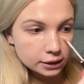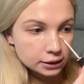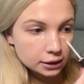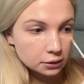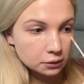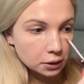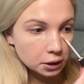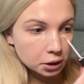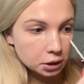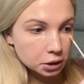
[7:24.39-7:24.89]
I don't
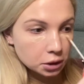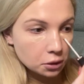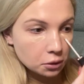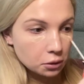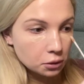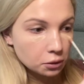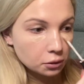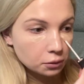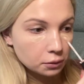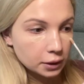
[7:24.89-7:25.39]
like to go
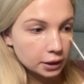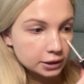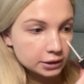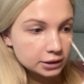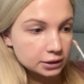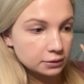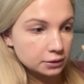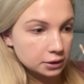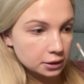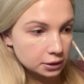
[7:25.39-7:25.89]
crazy
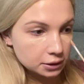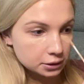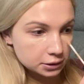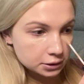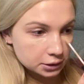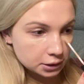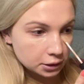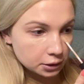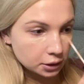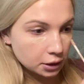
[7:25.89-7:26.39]
with
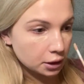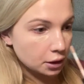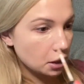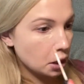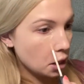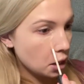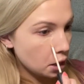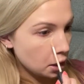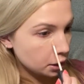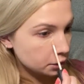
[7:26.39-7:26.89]
concealer,
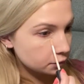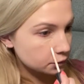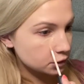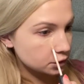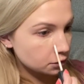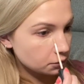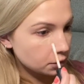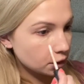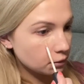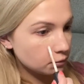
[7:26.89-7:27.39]
especially
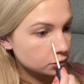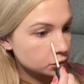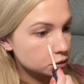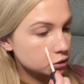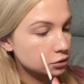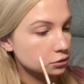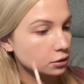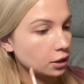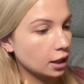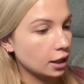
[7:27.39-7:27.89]
when I'm
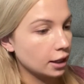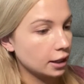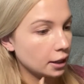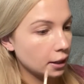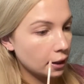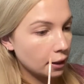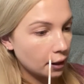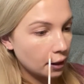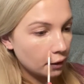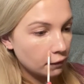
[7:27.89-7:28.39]

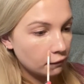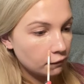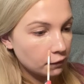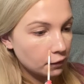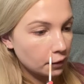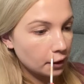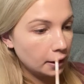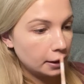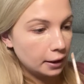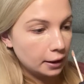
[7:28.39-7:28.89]
dry. I feel
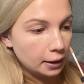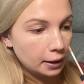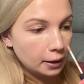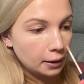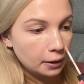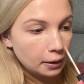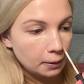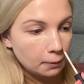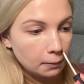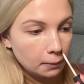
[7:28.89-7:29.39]
like it
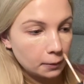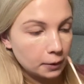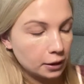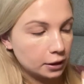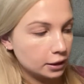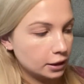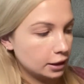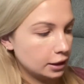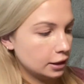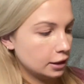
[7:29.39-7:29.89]
can
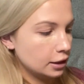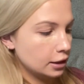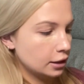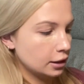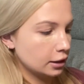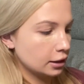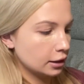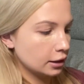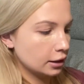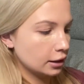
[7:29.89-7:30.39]
really
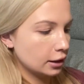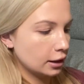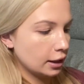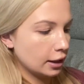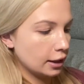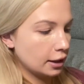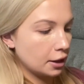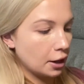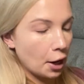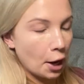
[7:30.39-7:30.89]

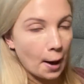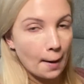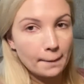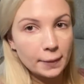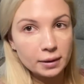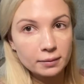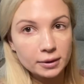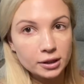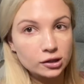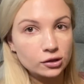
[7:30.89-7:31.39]
cake up and
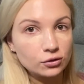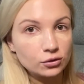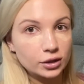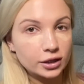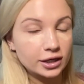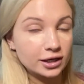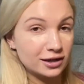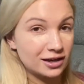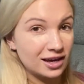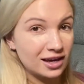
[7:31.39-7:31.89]
make you look like
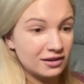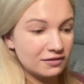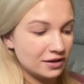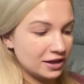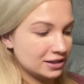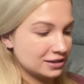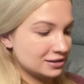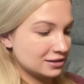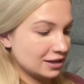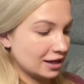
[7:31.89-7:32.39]
a cake
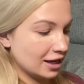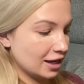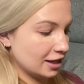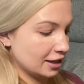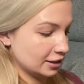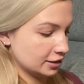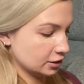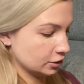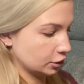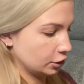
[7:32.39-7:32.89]
face, and
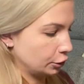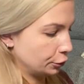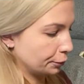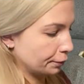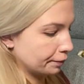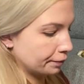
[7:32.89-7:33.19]
it's not cute.